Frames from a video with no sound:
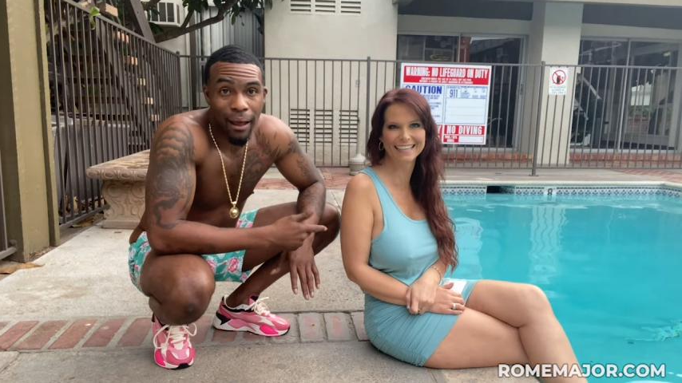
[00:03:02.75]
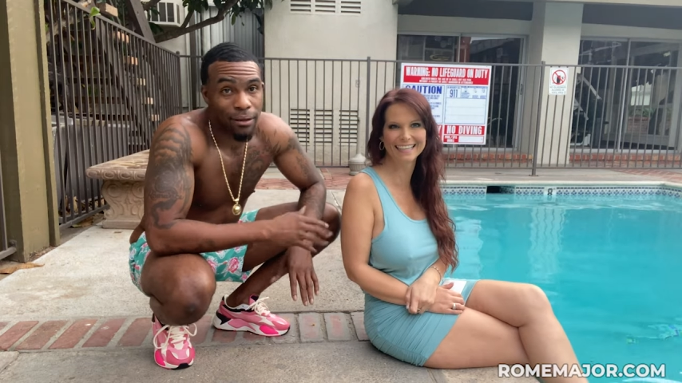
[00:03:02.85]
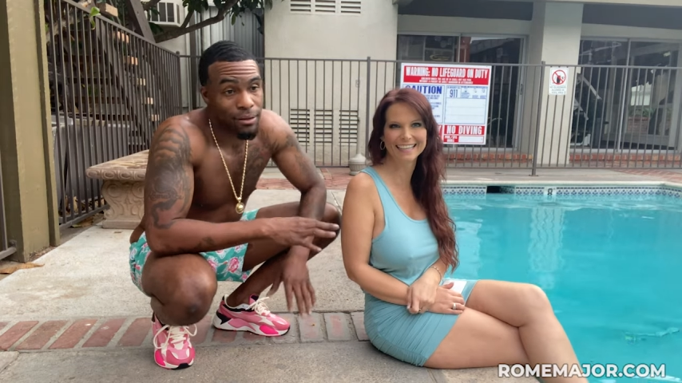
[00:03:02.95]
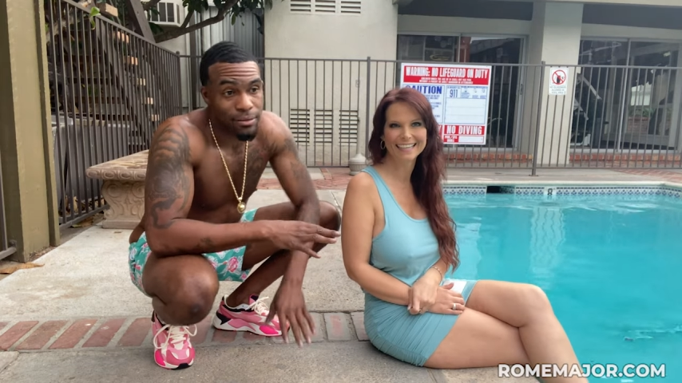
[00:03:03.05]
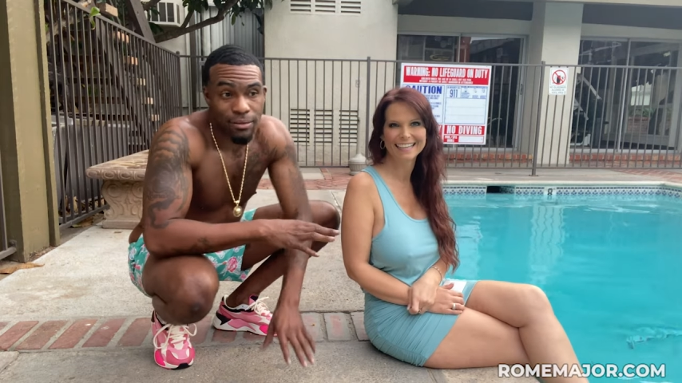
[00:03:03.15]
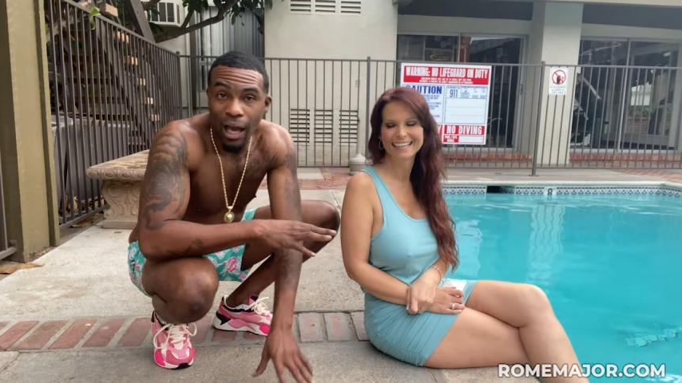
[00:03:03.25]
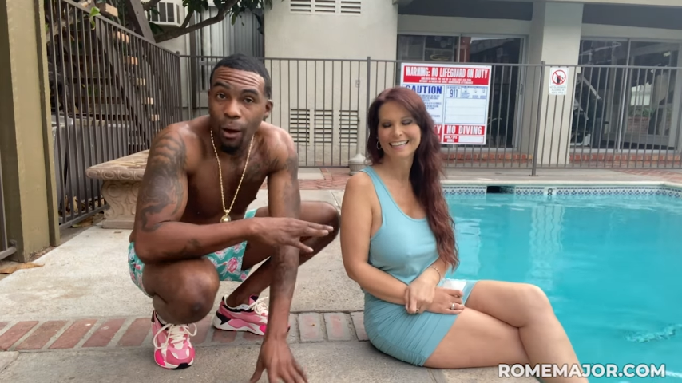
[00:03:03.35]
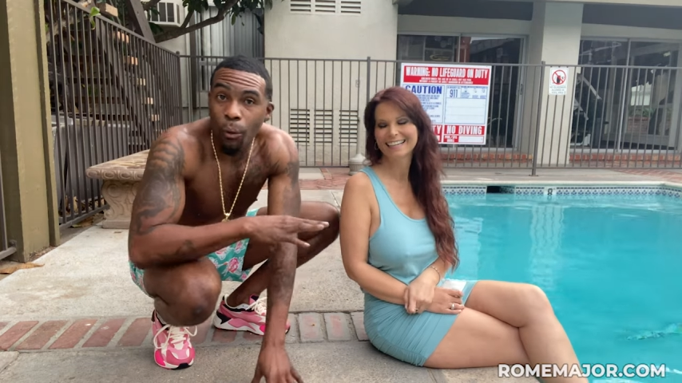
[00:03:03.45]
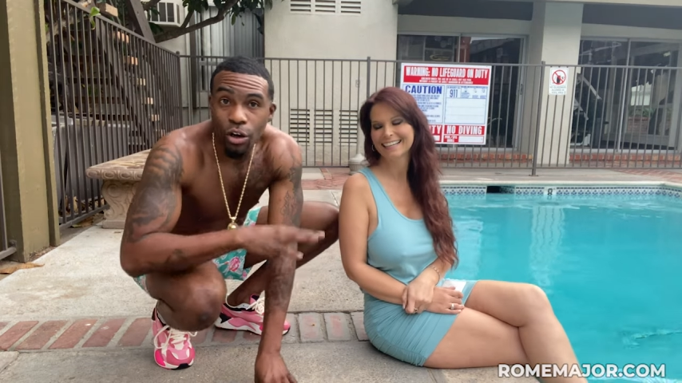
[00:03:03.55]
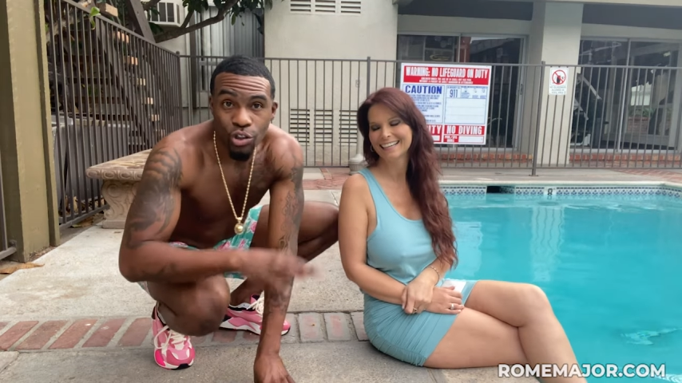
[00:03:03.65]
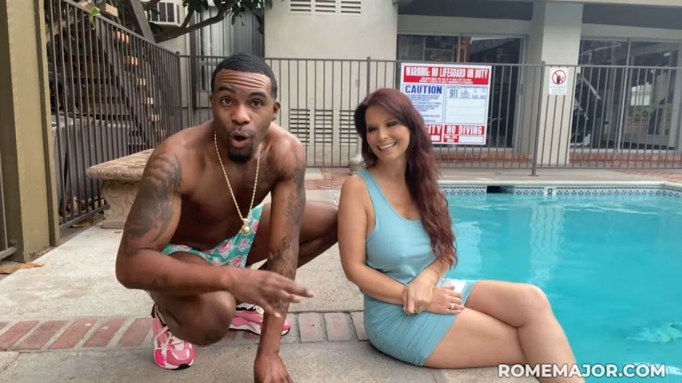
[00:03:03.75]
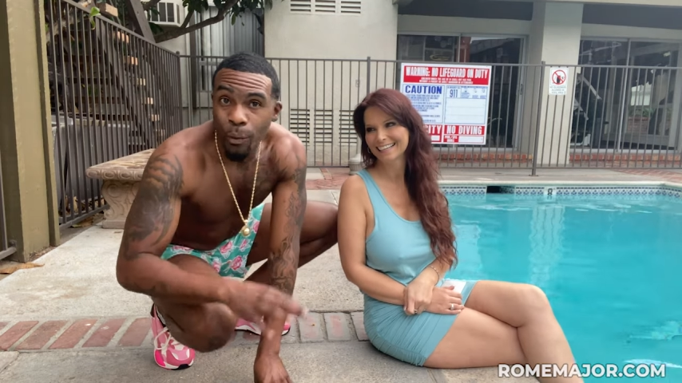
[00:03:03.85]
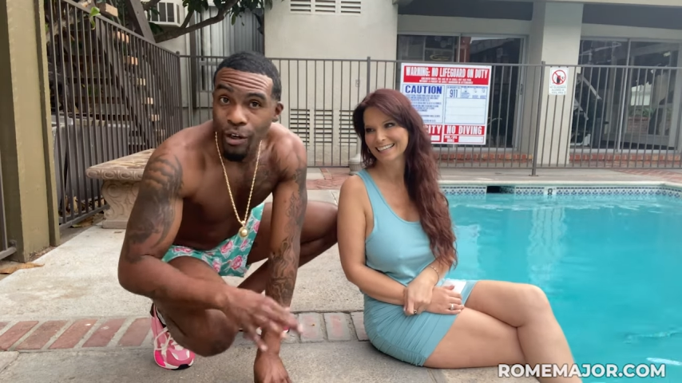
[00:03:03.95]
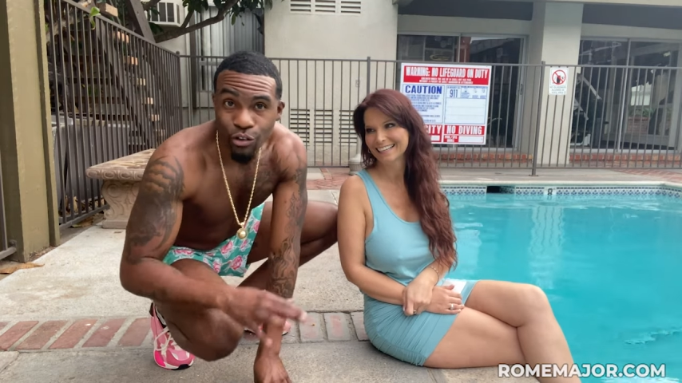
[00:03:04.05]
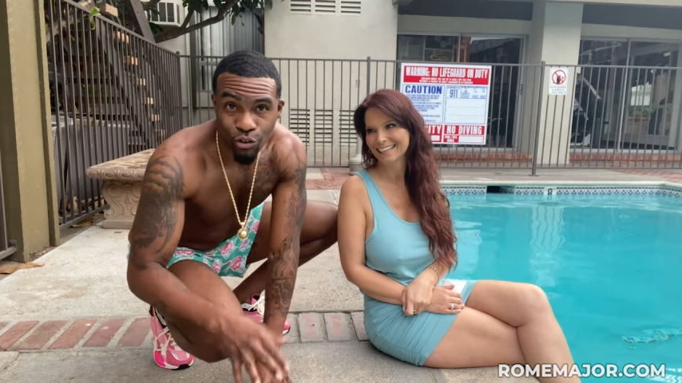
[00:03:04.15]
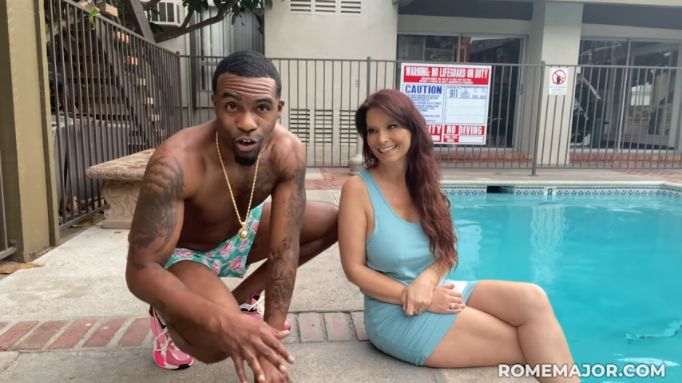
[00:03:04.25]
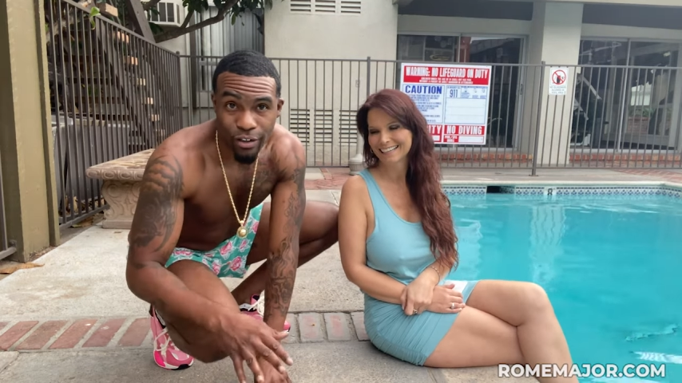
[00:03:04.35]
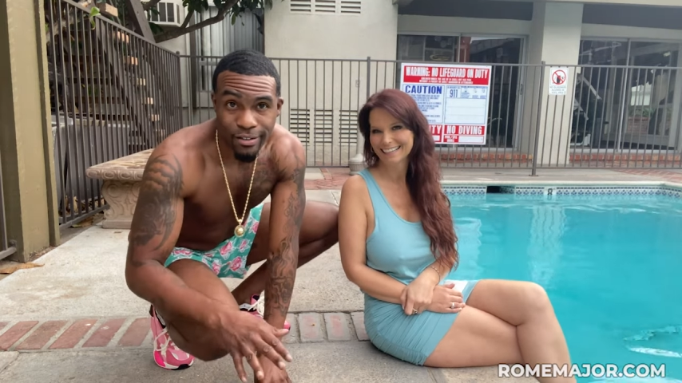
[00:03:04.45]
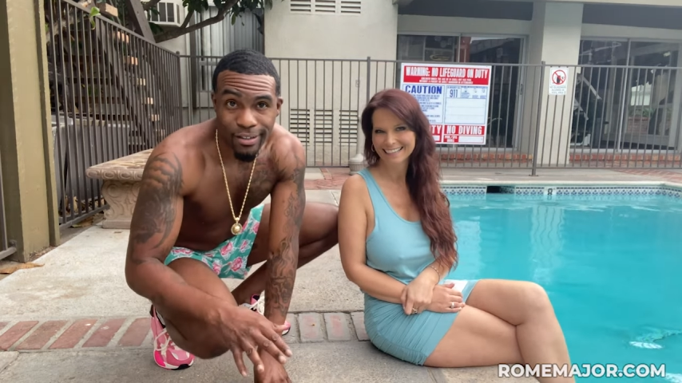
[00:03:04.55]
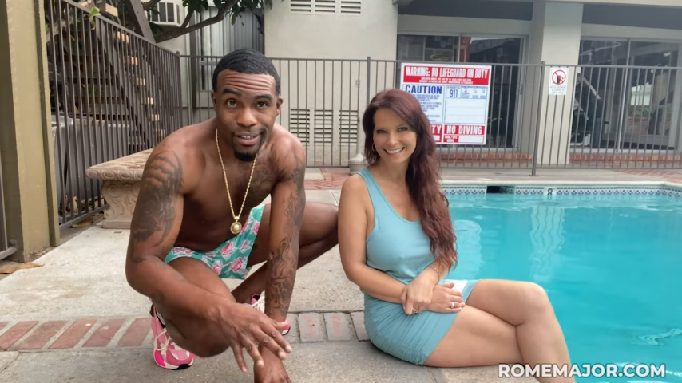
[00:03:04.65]
Speaker 1: now listen, I walked all the way across,
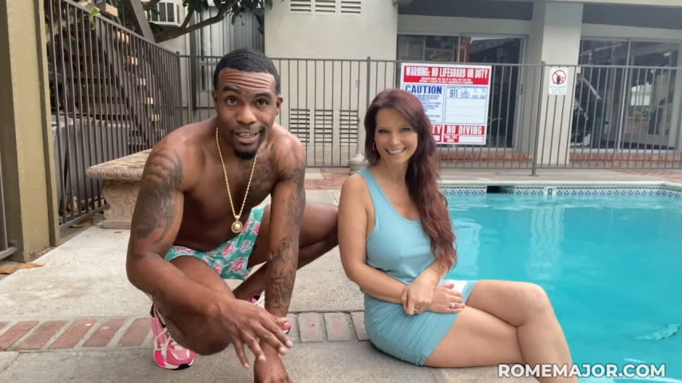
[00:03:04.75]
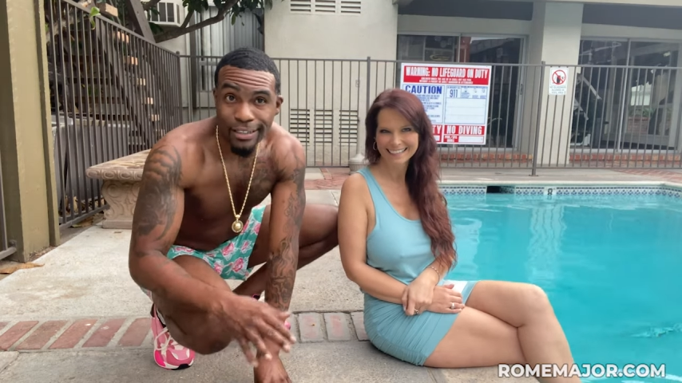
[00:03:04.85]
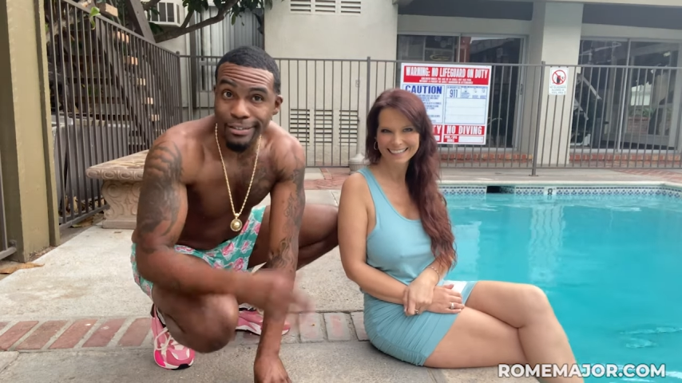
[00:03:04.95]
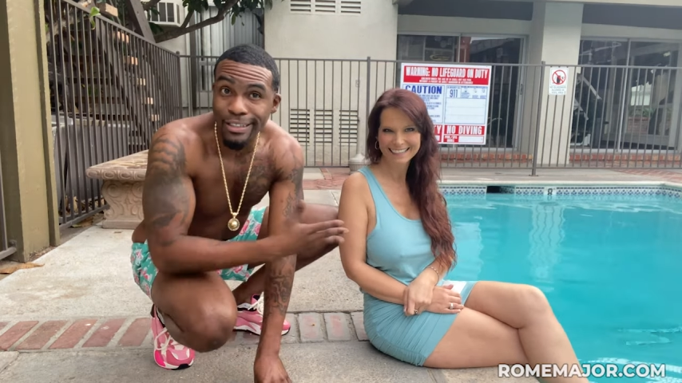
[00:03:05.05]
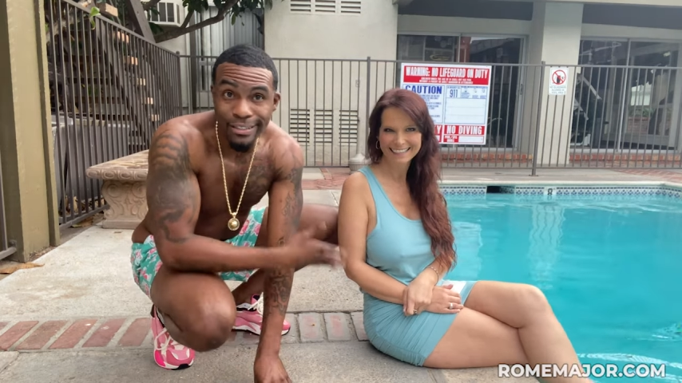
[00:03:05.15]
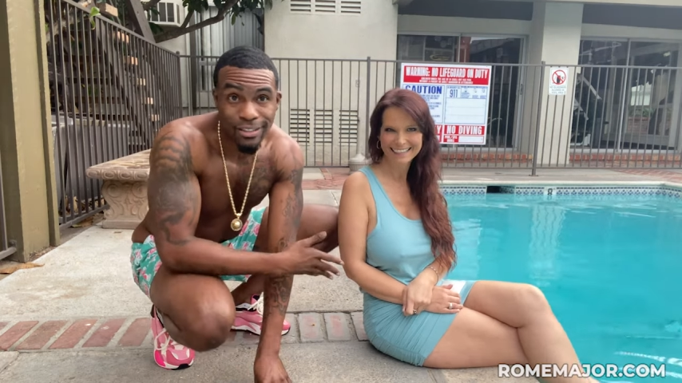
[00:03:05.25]
seen